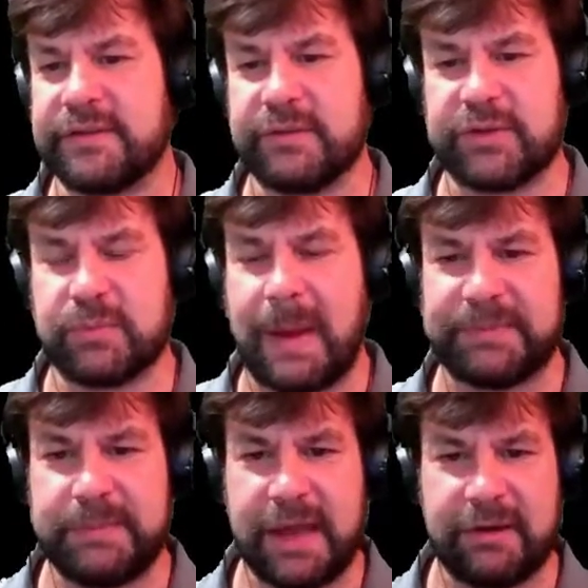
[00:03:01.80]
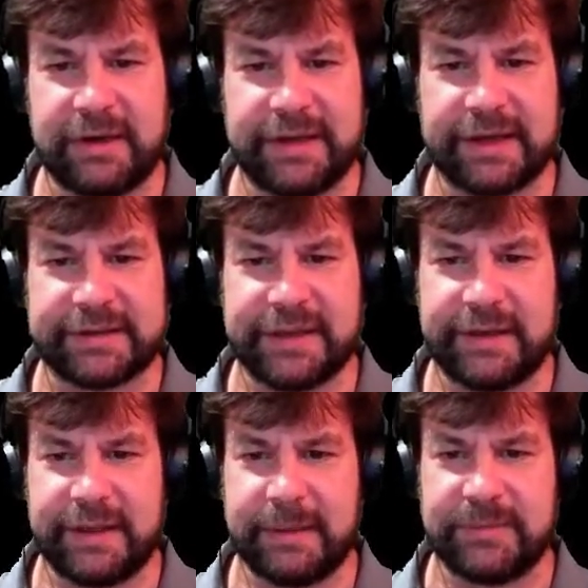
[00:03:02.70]
So it swaps me out and locks
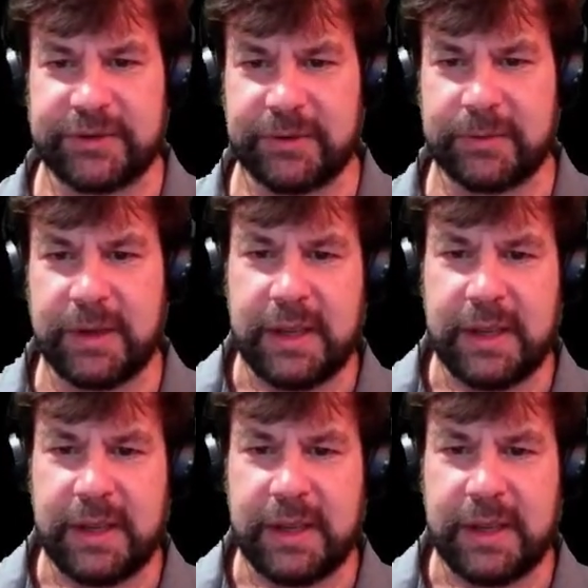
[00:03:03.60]
onto them. So,